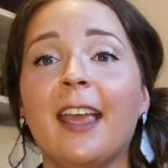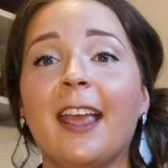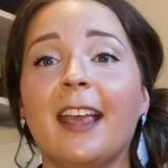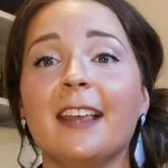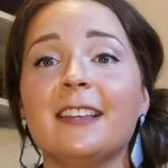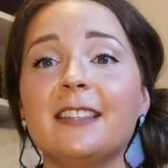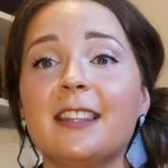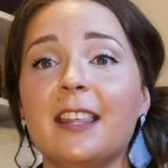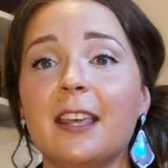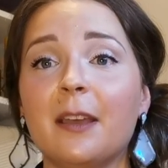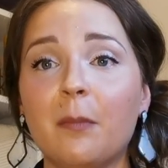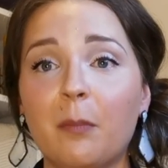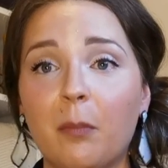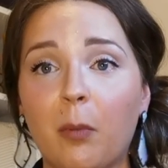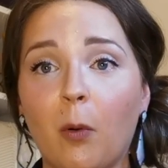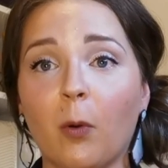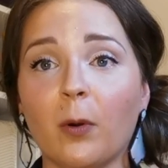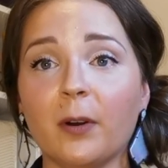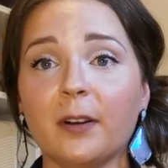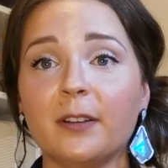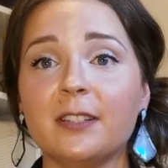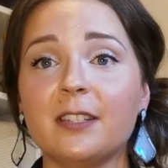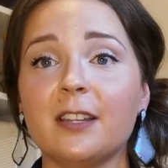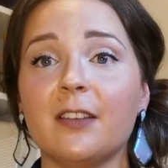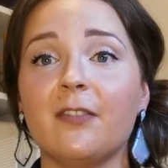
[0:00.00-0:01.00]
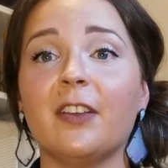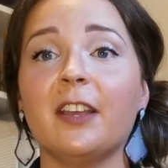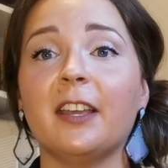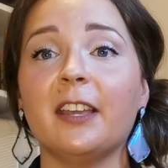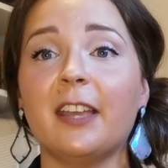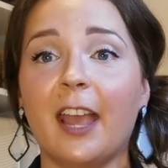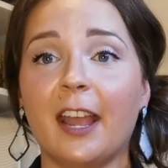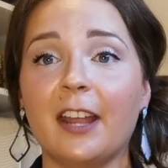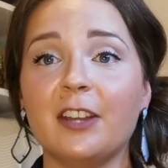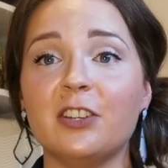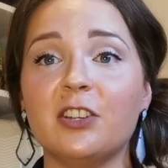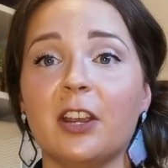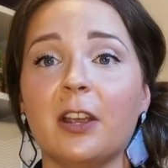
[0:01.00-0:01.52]
is the importance of
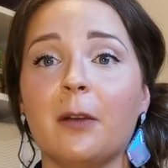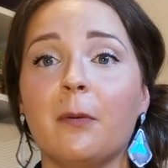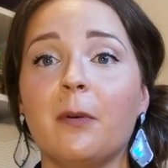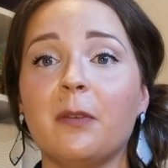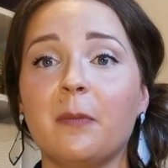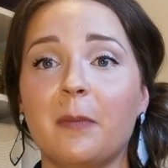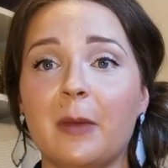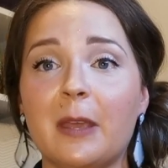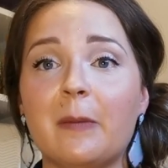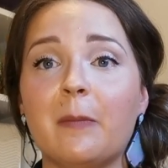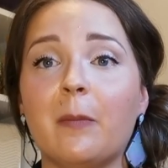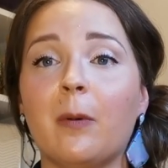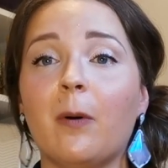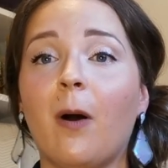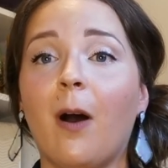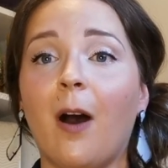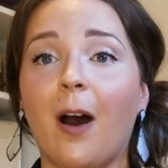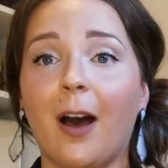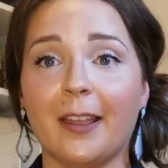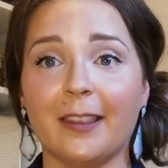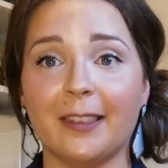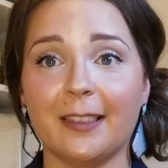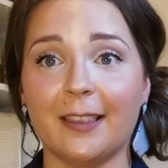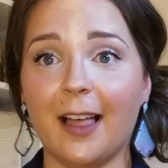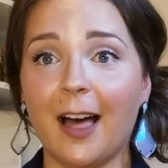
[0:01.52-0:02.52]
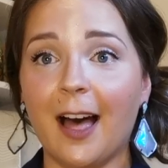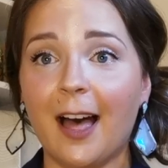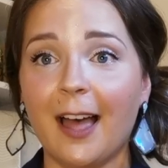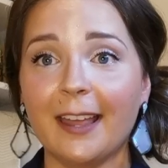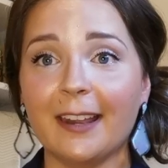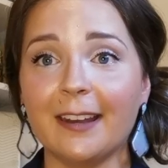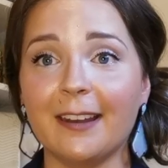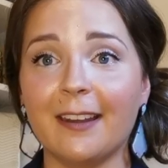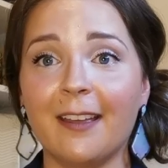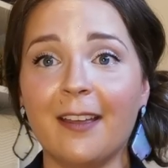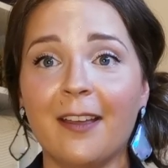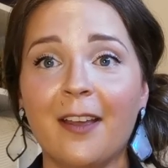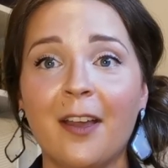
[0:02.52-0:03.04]
engaging with people
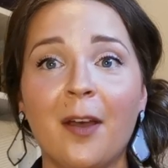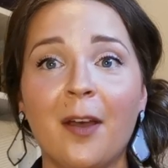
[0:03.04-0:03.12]
online.